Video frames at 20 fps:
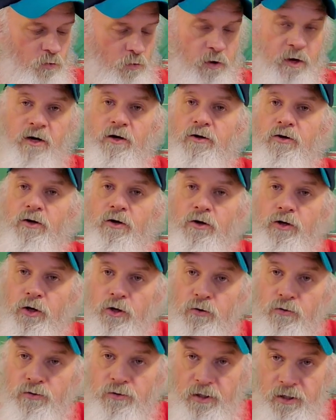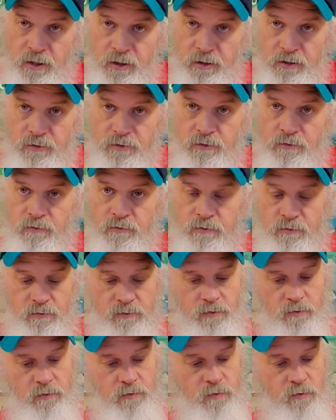When do you use these?
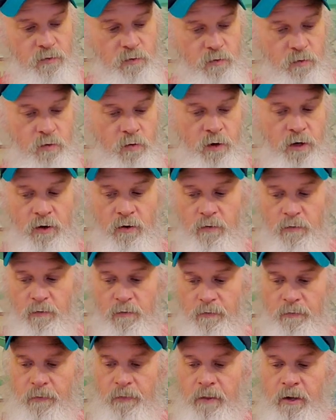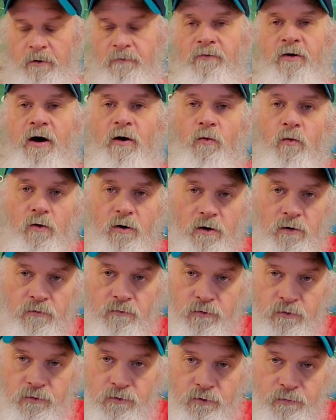Well, if I want a
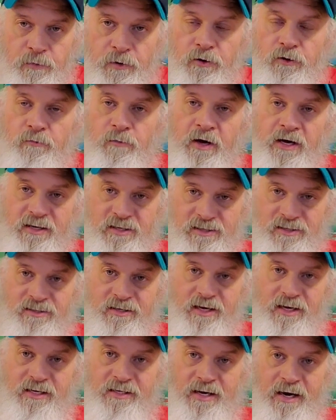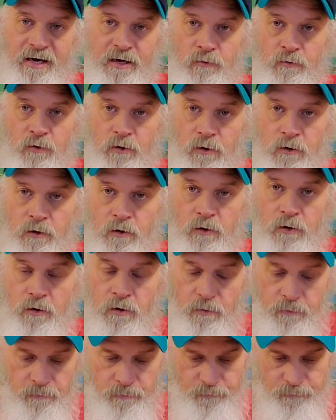spinnerbait to stay down,
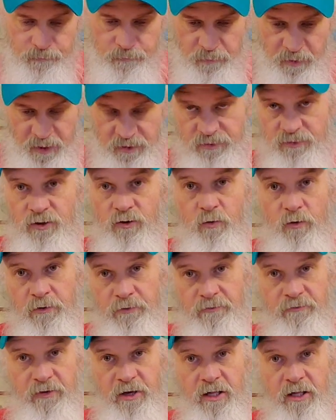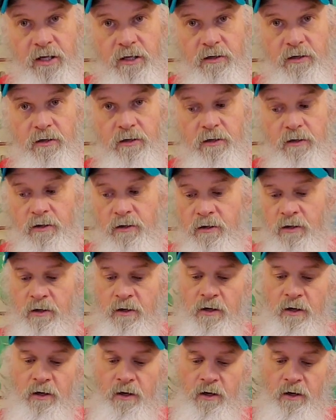but I still want to feel it,
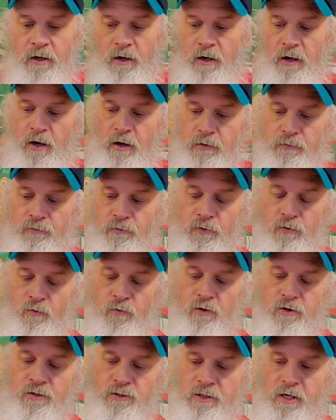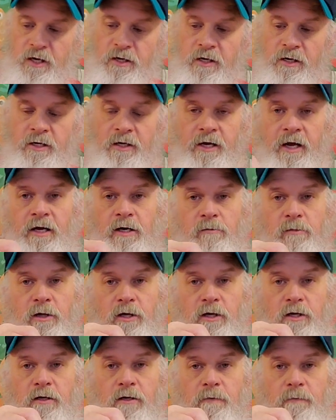I'll throw one that's got an Indiana
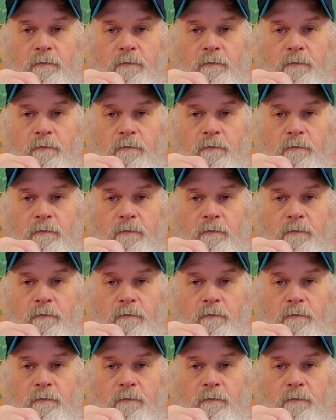blade.